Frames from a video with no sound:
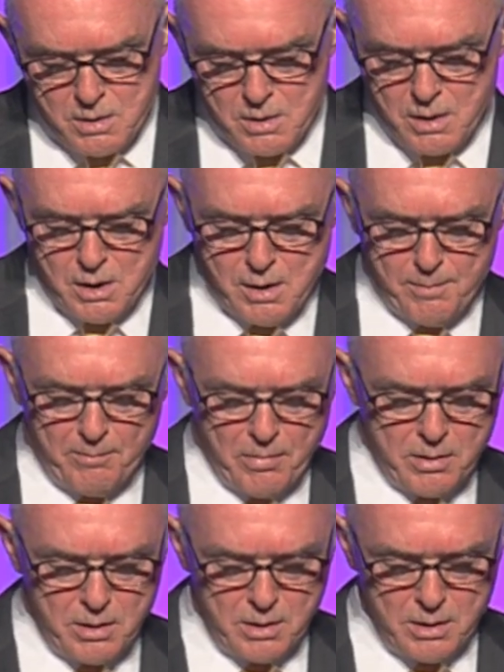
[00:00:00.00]
Um,
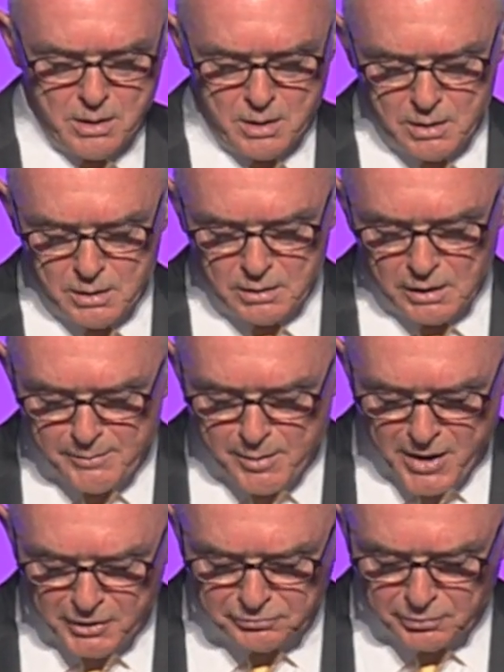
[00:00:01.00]
let me
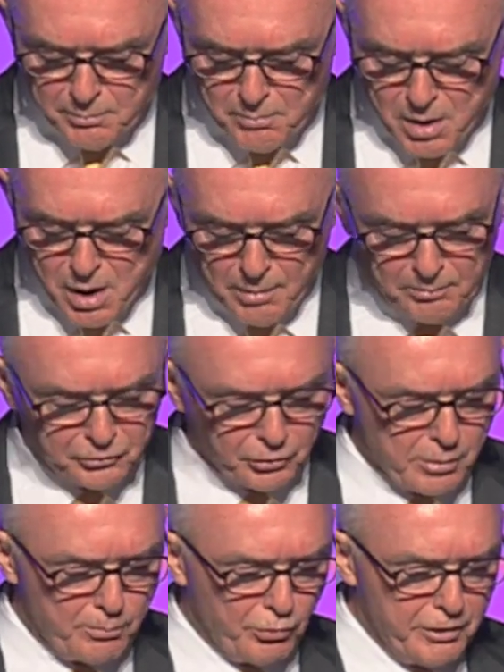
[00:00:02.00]
make some uh, sort
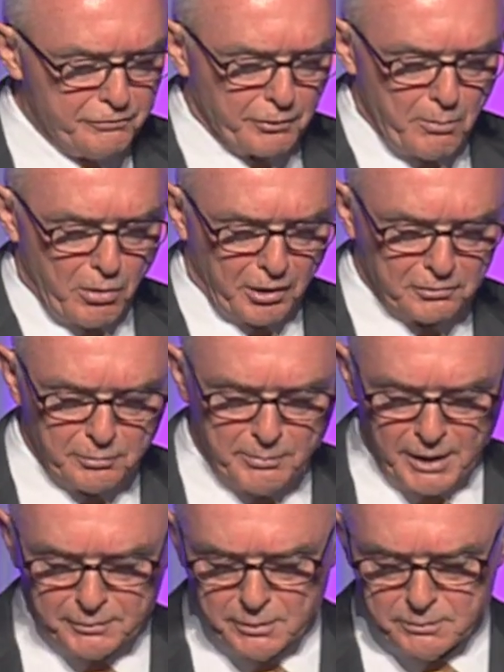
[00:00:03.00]
of brief remarks
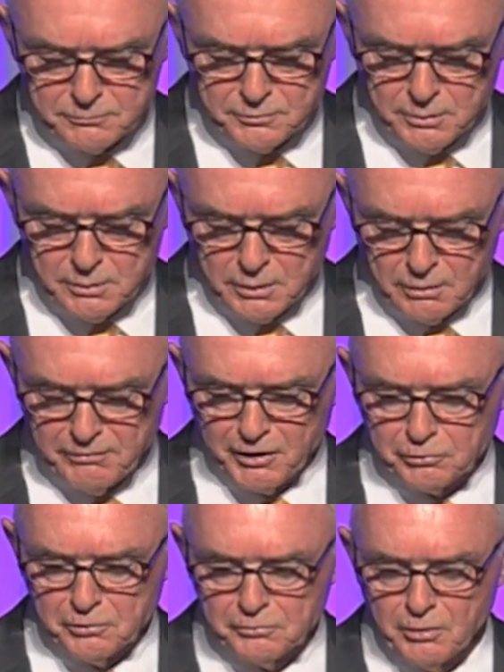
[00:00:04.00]
about the uh,
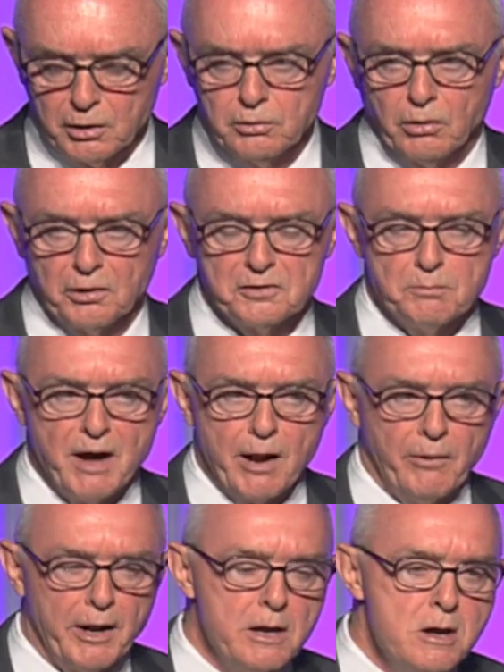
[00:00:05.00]
veterans drug courts. And by the
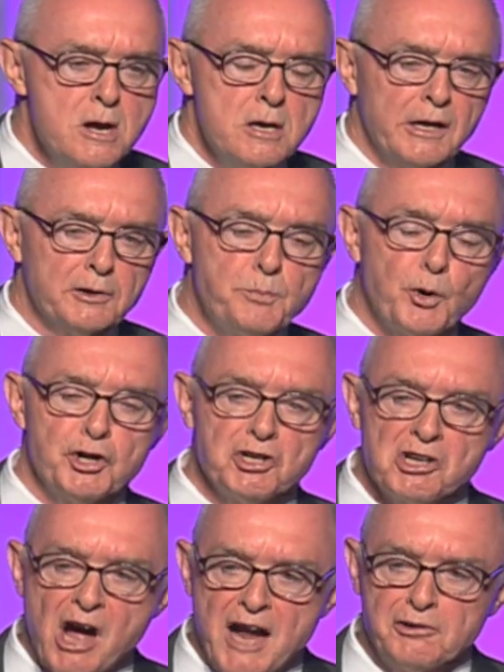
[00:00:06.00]
way, let's put it in
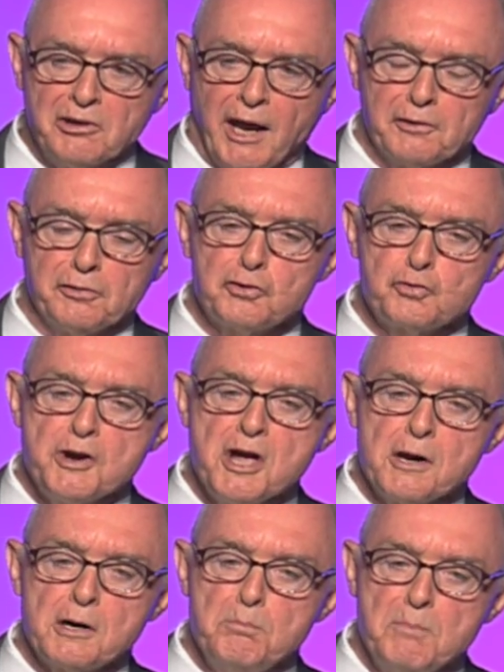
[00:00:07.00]
context. There's
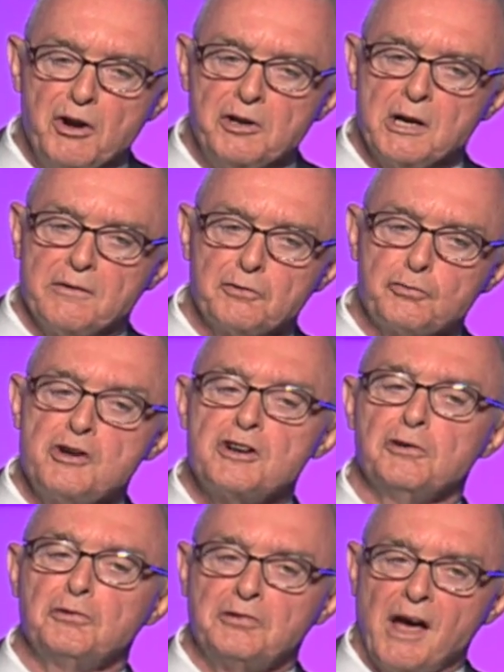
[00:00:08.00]
300 million of us,
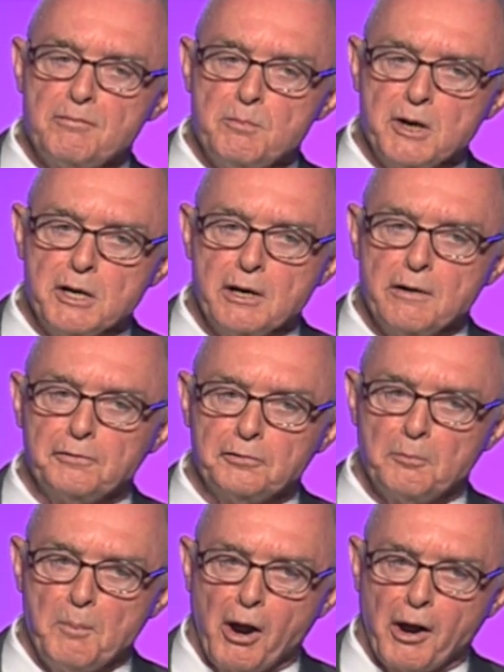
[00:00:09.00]
307 million of us
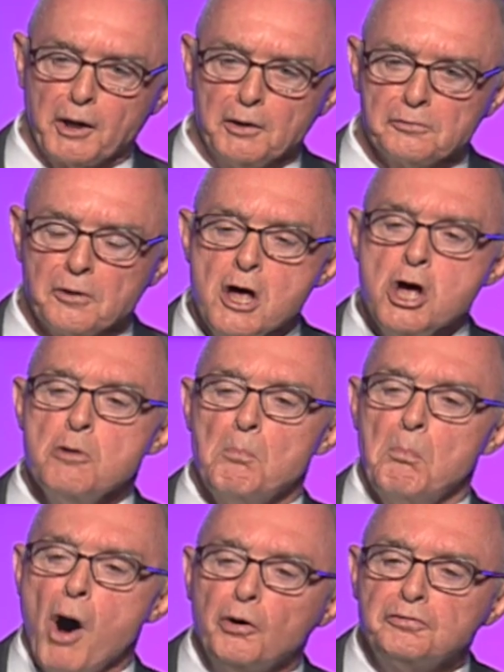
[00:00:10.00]
Americans.
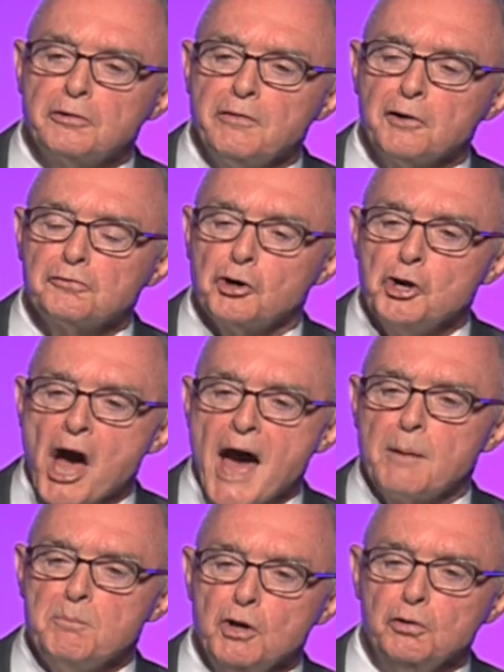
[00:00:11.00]
Most of us are not
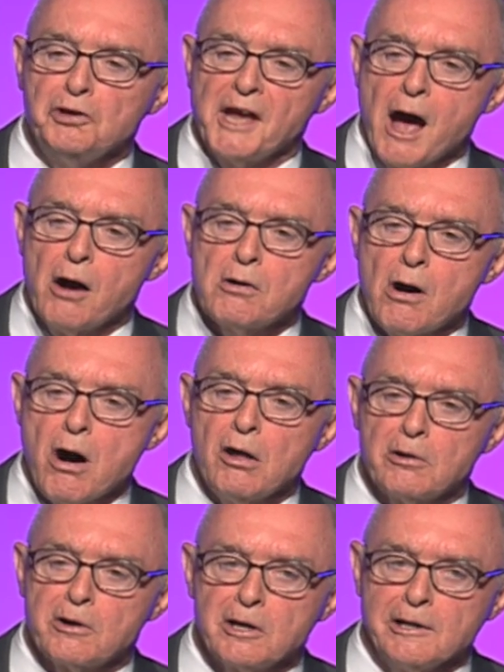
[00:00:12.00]
abusing
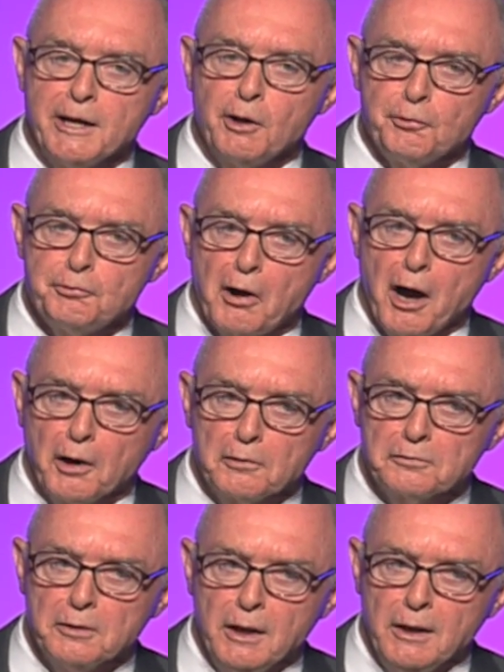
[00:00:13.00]
alcohol or illegal
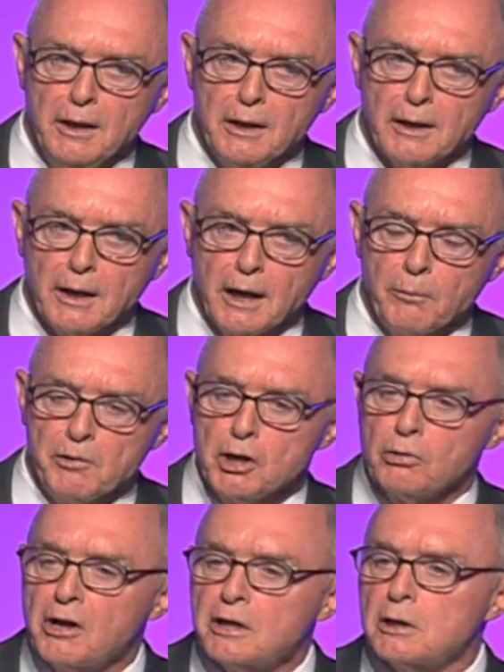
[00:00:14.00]
drugs. Uh, when you
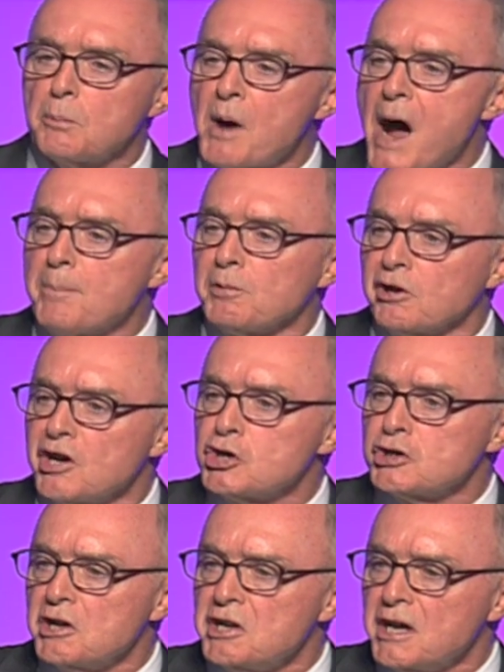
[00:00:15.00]
look at the
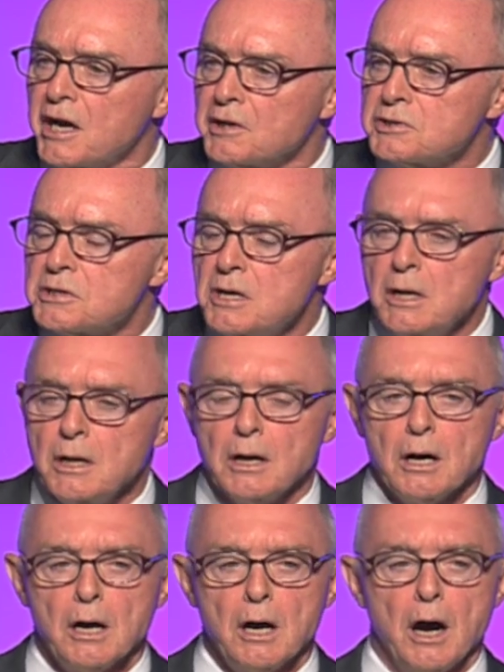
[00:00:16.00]
population it is,
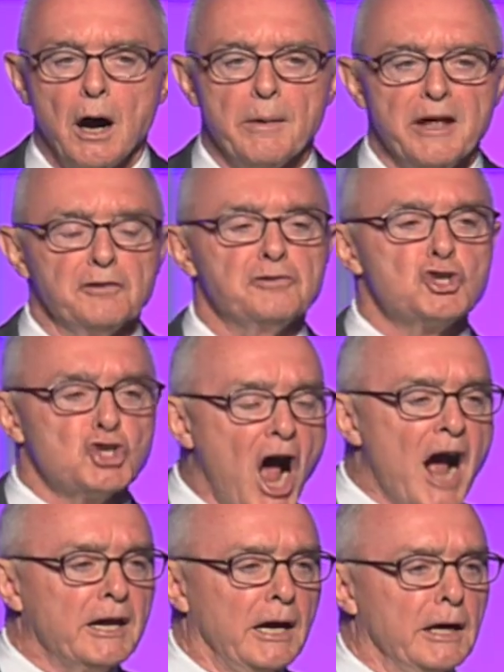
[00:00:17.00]
uh, it's
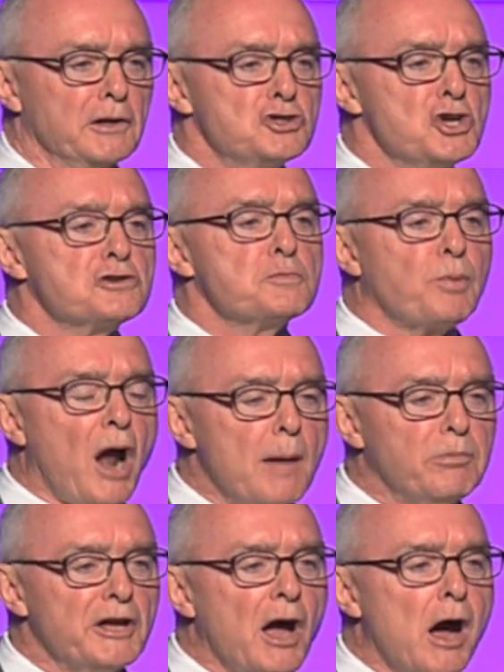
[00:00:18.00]
shocking. It's just
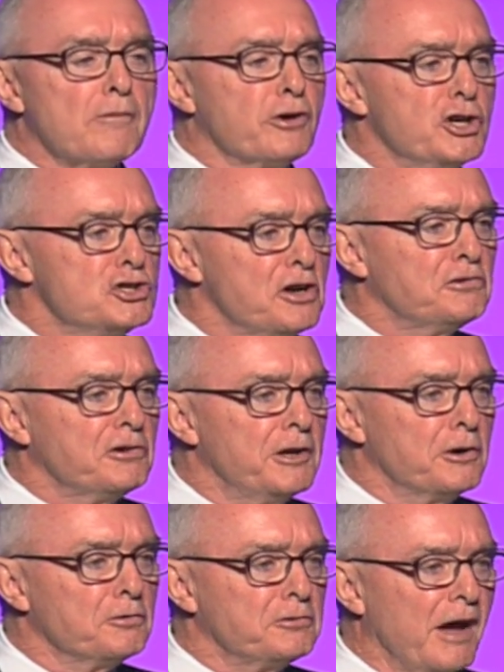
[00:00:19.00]
probably hovering just
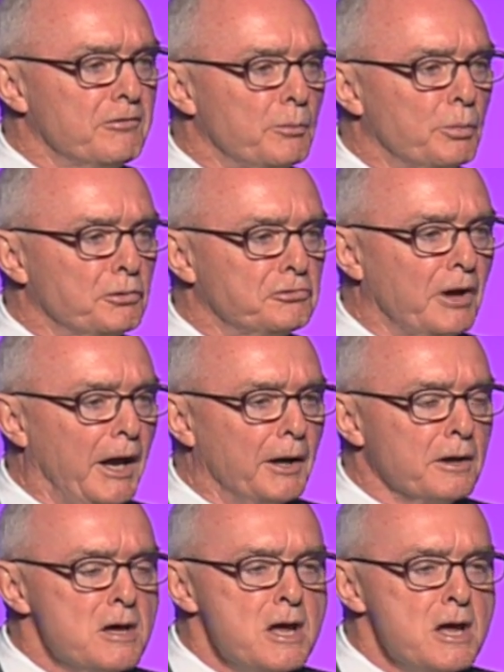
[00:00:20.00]
under 7%.